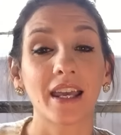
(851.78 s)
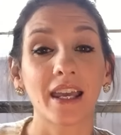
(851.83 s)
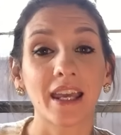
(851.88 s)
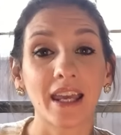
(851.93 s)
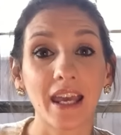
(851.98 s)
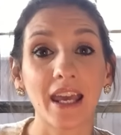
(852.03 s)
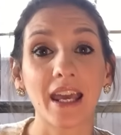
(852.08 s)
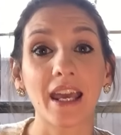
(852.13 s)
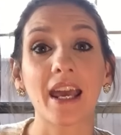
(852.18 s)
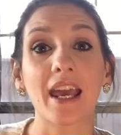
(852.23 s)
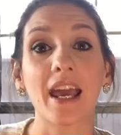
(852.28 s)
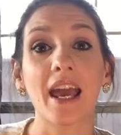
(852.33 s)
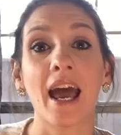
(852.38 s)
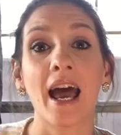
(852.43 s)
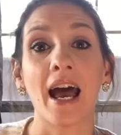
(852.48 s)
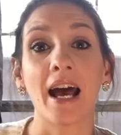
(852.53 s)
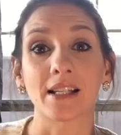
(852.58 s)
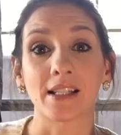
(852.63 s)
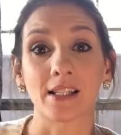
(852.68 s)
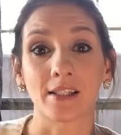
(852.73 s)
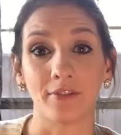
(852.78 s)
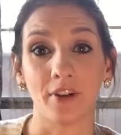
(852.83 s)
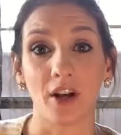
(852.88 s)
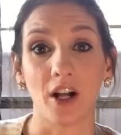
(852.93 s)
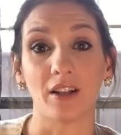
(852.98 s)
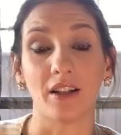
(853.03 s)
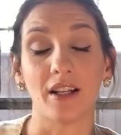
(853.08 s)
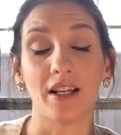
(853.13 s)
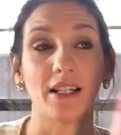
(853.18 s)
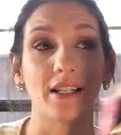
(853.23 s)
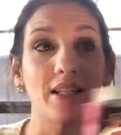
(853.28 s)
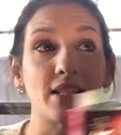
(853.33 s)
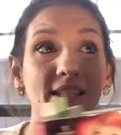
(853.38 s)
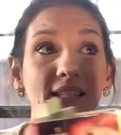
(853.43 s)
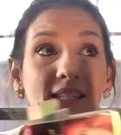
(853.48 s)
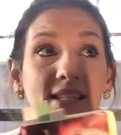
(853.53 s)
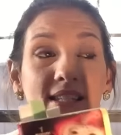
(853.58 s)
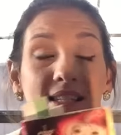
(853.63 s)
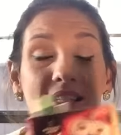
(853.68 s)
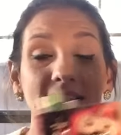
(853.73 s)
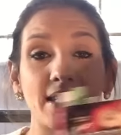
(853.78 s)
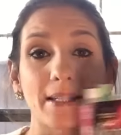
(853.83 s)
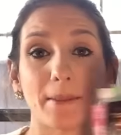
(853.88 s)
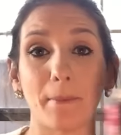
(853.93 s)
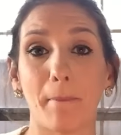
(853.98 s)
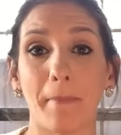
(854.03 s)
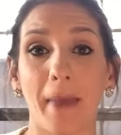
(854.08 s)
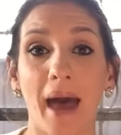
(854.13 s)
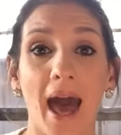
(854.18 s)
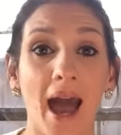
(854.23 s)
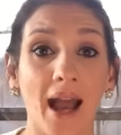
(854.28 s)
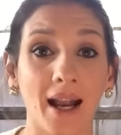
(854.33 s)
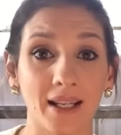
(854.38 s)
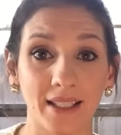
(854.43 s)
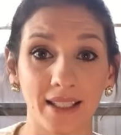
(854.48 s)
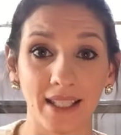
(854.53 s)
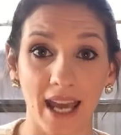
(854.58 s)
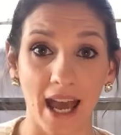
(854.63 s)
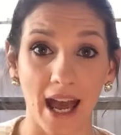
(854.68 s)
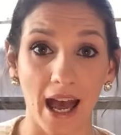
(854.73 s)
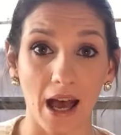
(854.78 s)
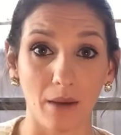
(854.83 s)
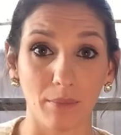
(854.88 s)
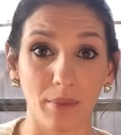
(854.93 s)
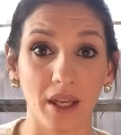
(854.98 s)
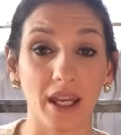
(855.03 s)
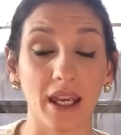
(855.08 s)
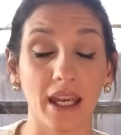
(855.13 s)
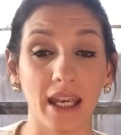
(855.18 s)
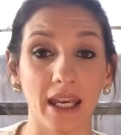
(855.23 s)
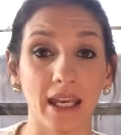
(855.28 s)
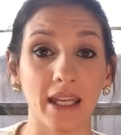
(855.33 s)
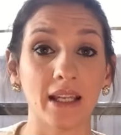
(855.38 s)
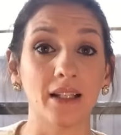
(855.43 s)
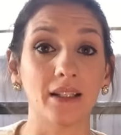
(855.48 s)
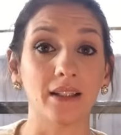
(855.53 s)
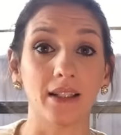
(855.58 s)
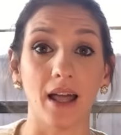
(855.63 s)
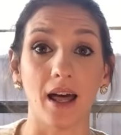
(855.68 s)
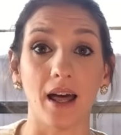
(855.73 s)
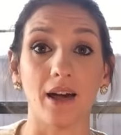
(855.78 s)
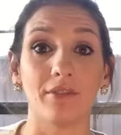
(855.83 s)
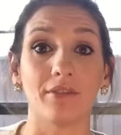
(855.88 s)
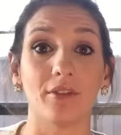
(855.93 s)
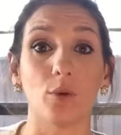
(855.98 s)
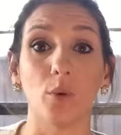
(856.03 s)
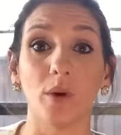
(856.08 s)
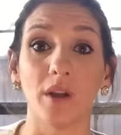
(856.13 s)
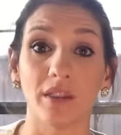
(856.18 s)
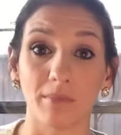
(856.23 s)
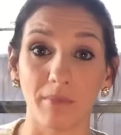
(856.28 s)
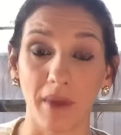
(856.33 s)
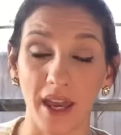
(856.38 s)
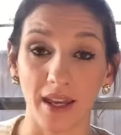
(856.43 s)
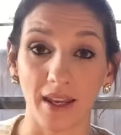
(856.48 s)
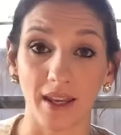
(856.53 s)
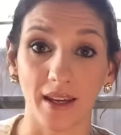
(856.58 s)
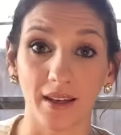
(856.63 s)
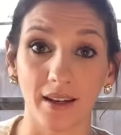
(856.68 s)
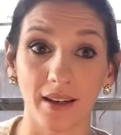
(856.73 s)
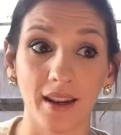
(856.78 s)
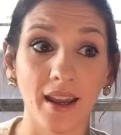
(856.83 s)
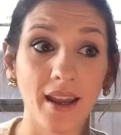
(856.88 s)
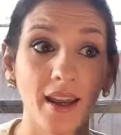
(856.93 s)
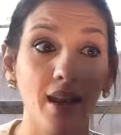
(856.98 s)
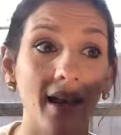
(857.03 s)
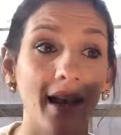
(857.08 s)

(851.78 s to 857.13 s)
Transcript: he has fallen smack dab in love with Megan,